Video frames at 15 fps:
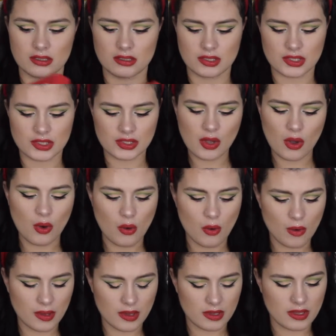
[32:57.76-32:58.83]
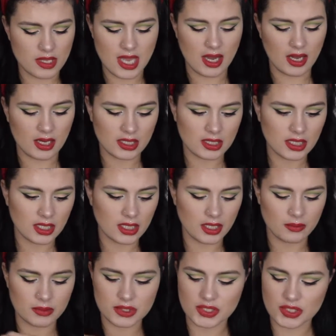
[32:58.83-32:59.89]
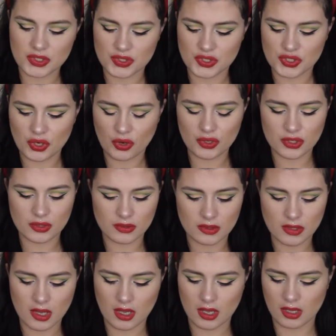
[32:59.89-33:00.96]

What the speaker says: So yeah, I will just show you.